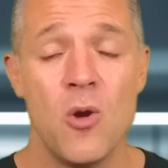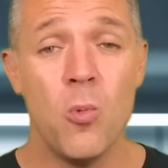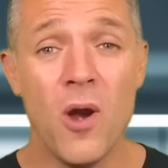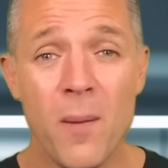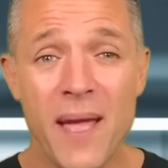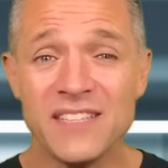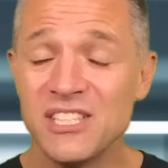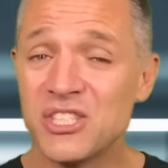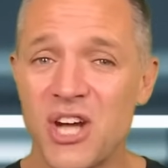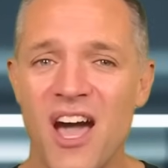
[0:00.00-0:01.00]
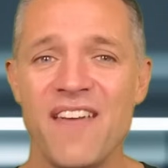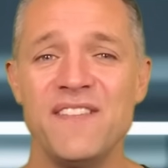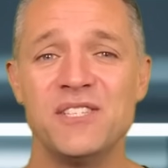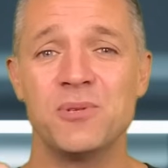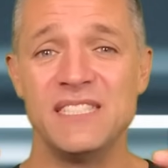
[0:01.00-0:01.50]
We're about to
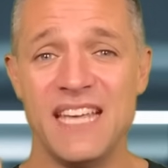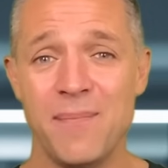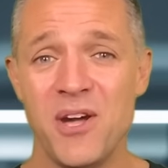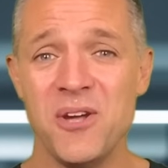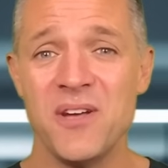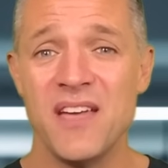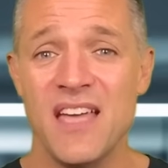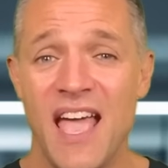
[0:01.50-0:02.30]
dive into a demo